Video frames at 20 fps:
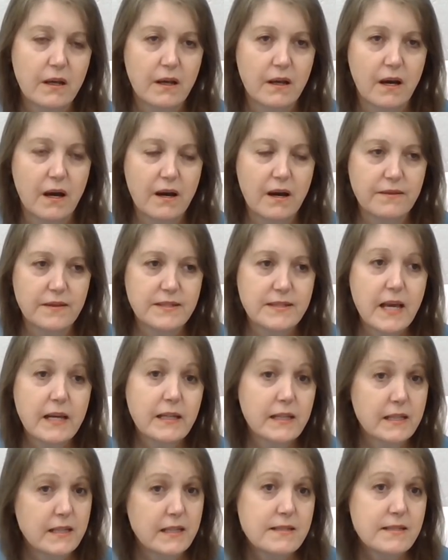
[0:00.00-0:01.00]
Uh, the
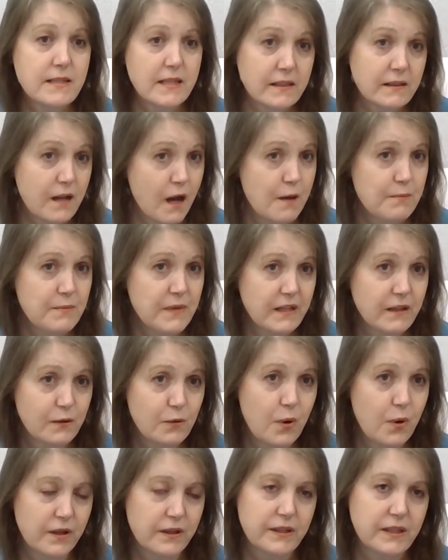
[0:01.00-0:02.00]
second is income
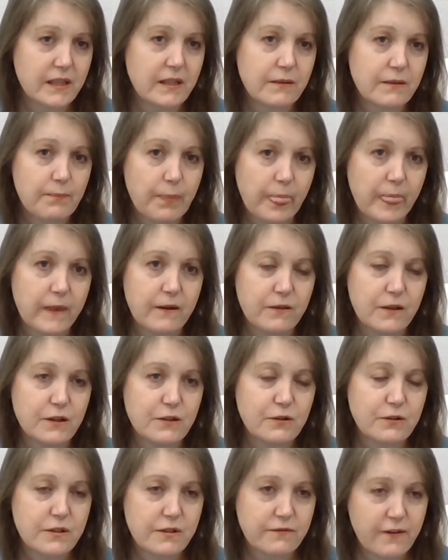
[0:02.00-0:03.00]
inequality, you know, the
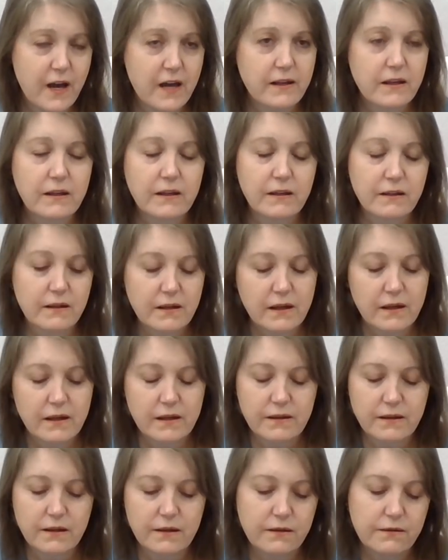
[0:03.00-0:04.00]
dividing,
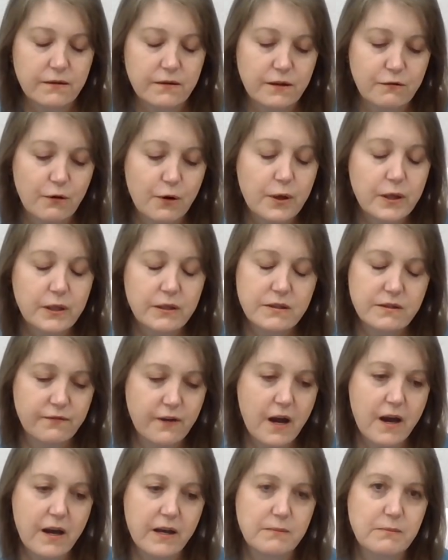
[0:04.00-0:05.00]
uh, the, the growing
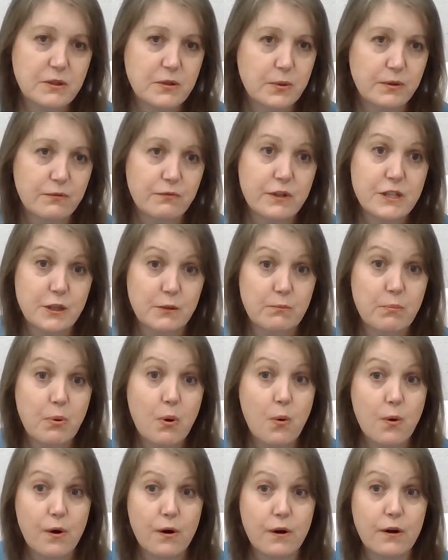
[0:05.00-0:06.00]
divide between rich and
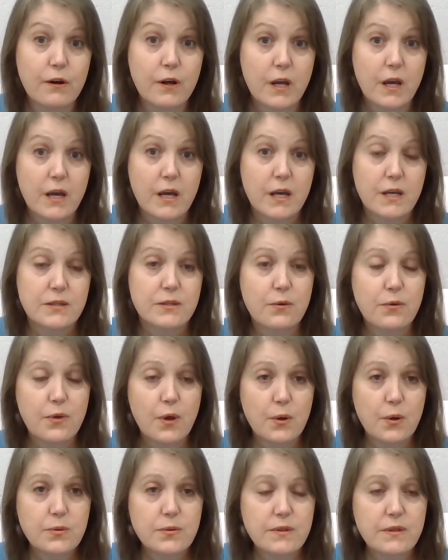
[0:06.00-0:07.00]
poor. So
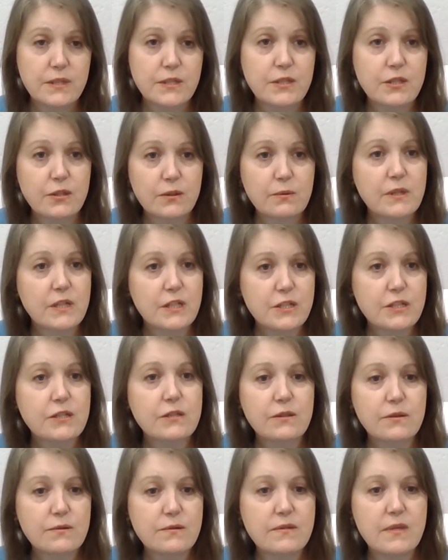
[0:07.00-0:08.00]
those are the two
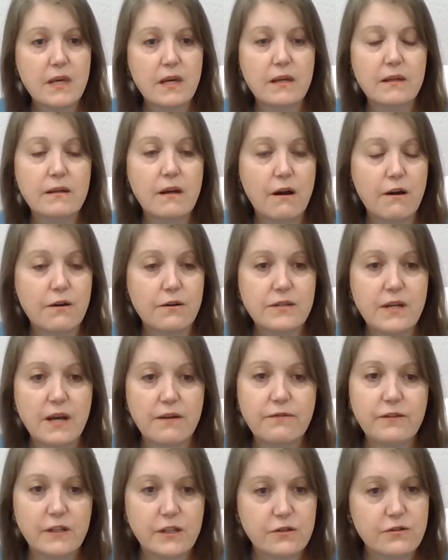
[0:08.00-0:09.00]
issues that are
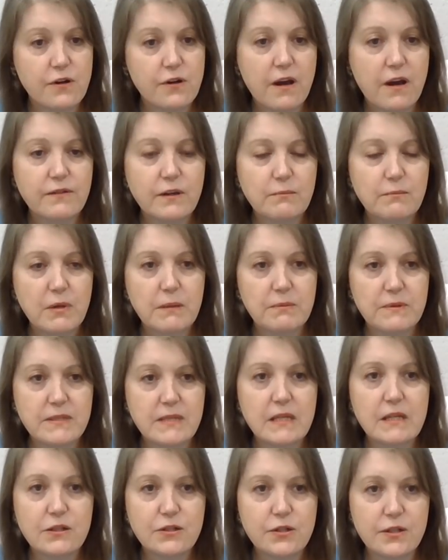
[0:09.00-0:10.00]
definitely driving people's
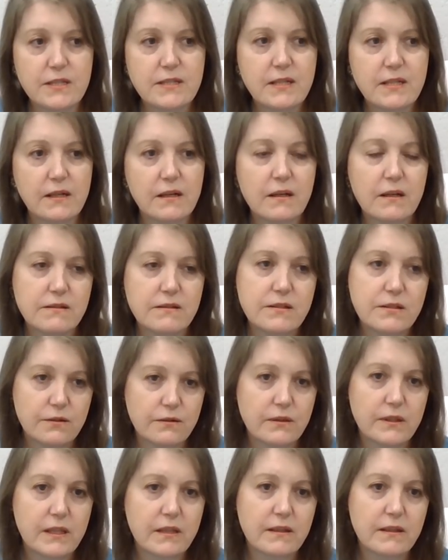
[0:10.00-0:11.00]
interest and, and
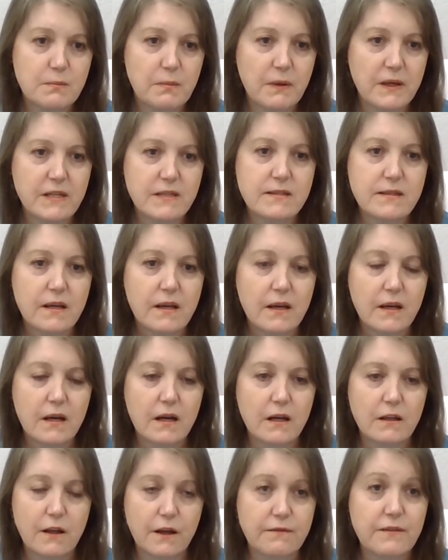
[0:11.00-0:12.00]
certainly explains
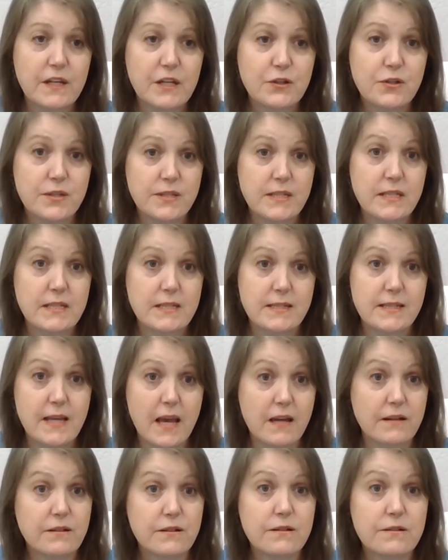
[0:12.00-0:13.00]
a lot of the interest in
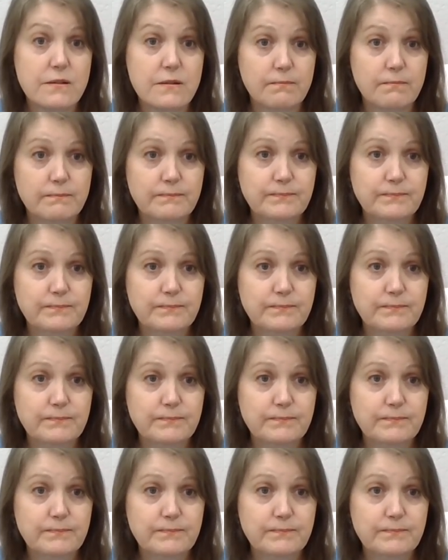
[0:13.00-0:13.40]
Sanders.